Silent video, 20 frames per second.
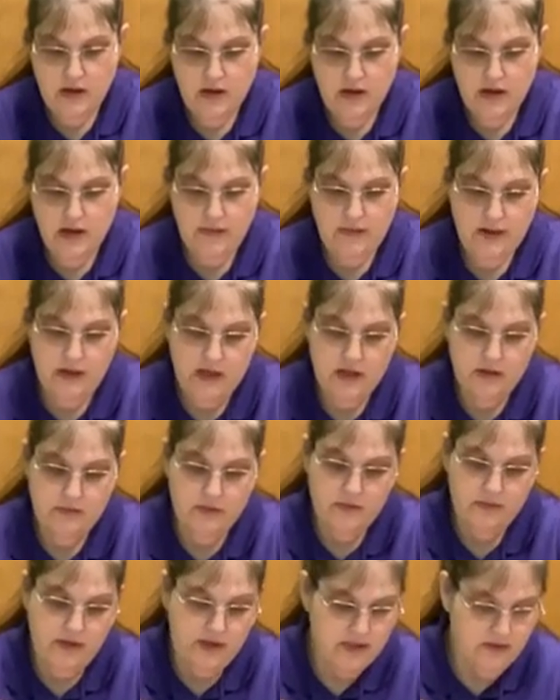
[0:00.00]
And I might
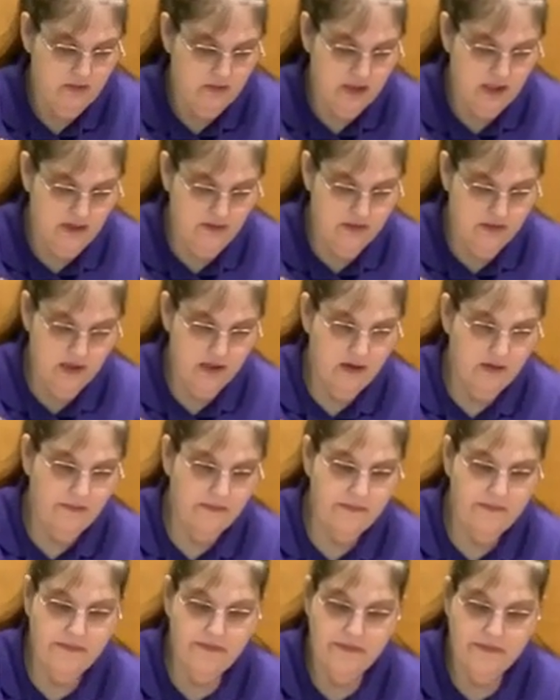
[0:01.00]
put me some leaves in.
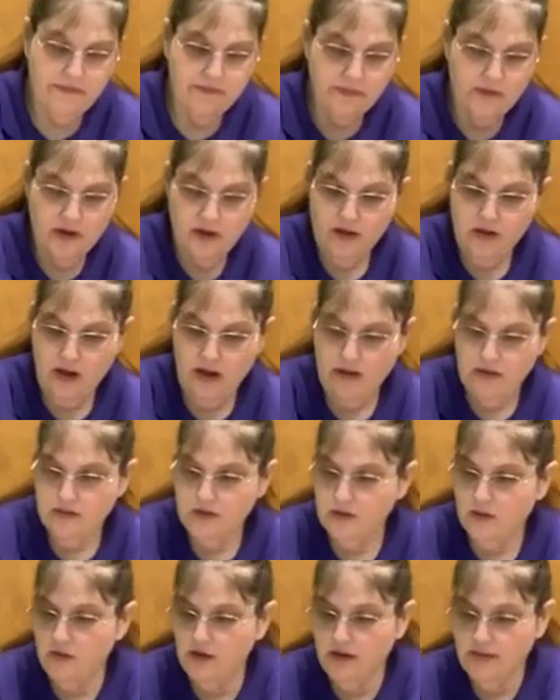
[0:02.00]
Okay,
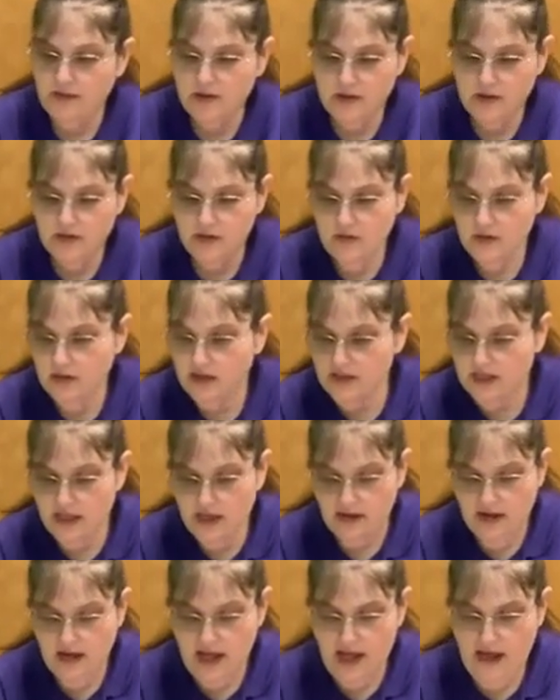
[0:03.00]
so what I'm going to do is
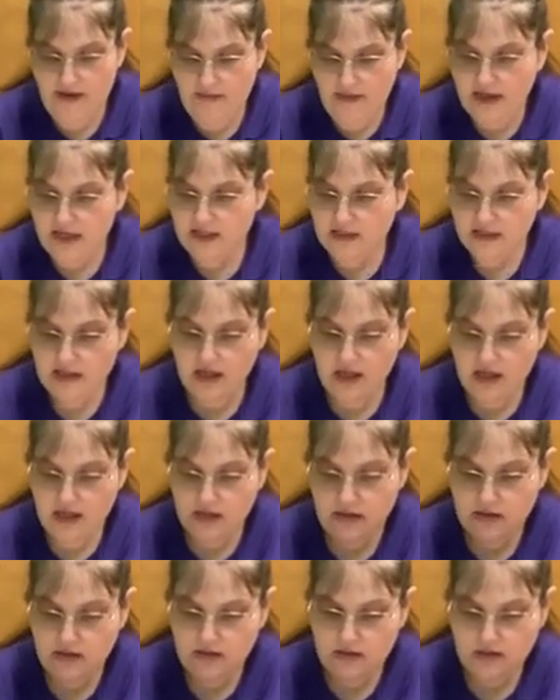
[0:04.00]
now that I have my
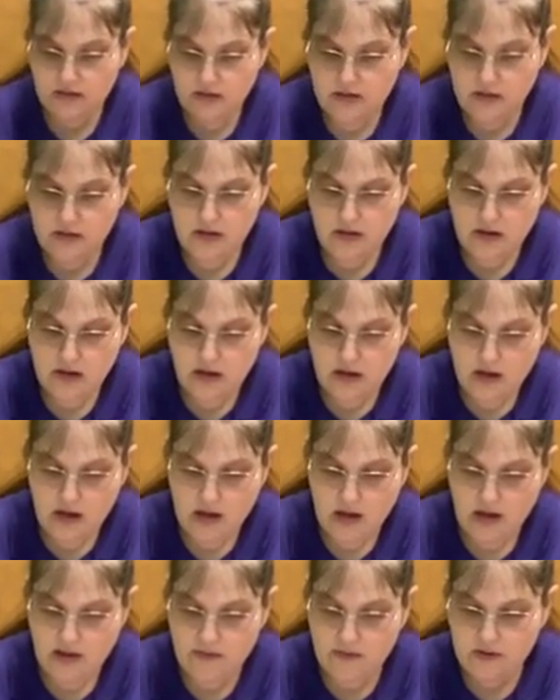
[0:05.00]
design,
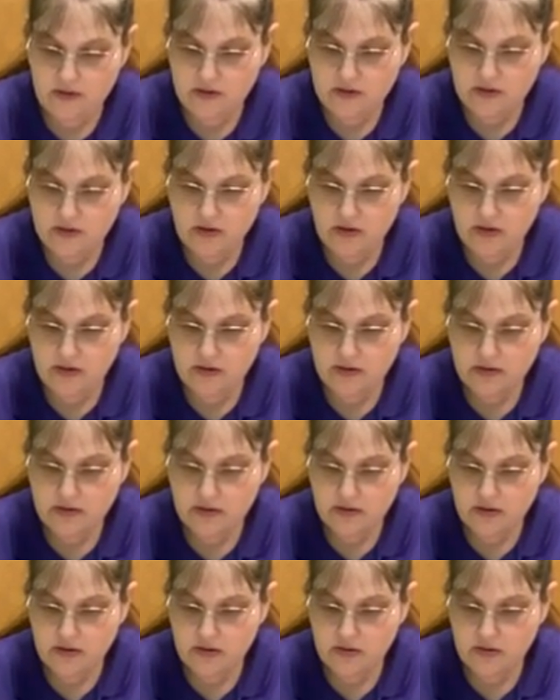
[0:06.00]
I'm going to start
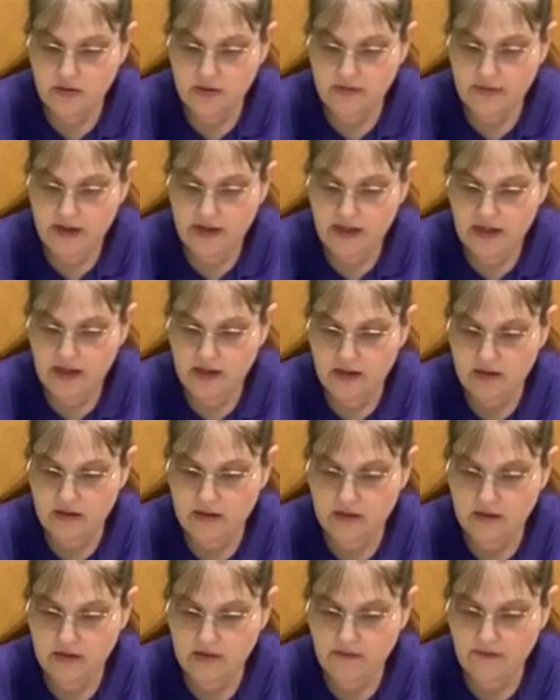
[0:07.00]
gluing my
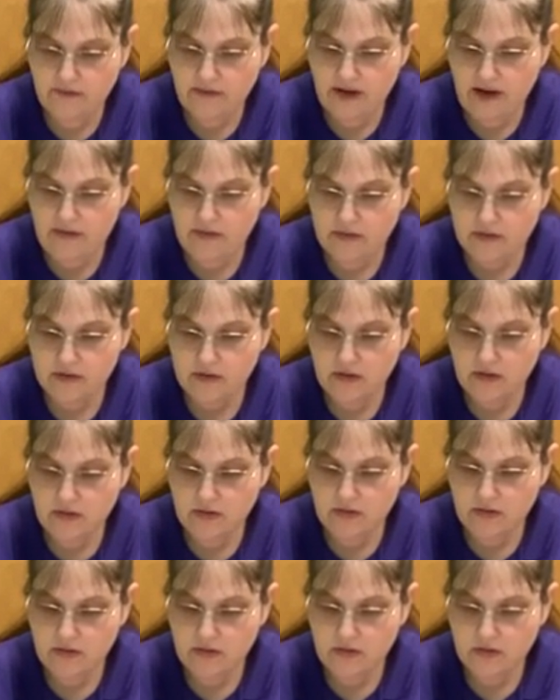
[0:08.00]
flowers
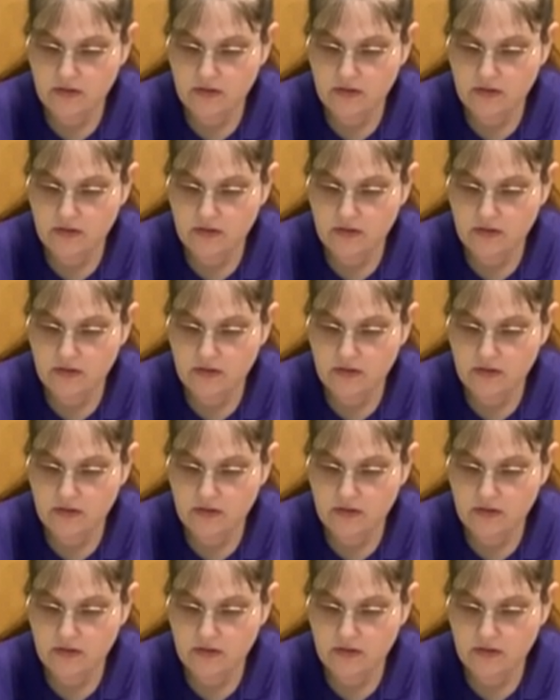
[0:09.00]
on.